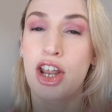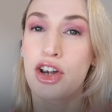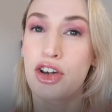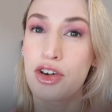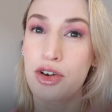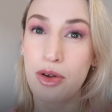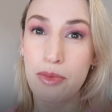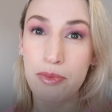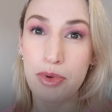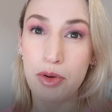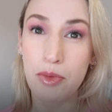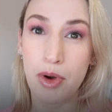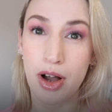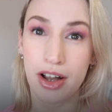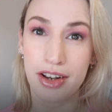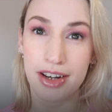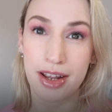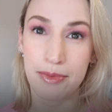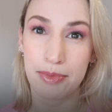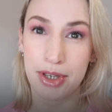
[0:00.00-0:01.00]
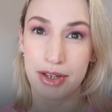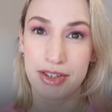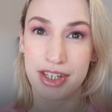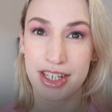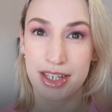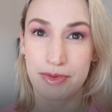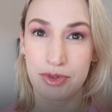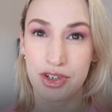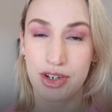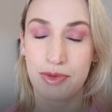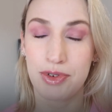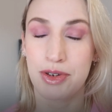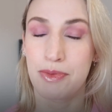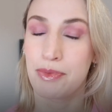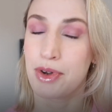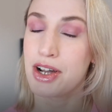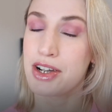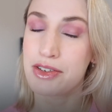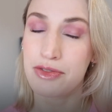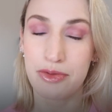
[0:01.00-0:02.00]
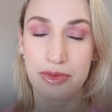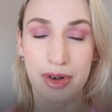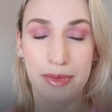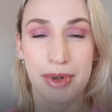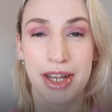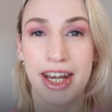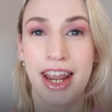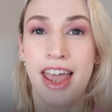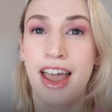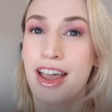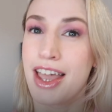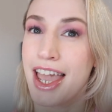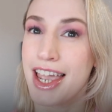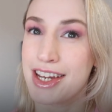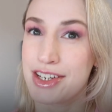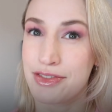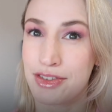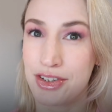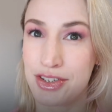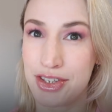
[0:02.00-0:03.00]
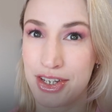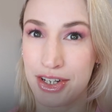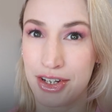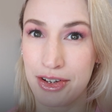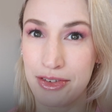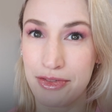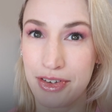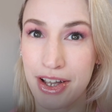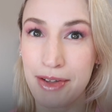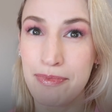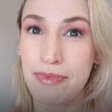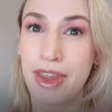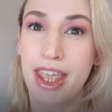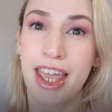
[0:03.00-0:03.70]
number one beauty subscription box for women age forty and over,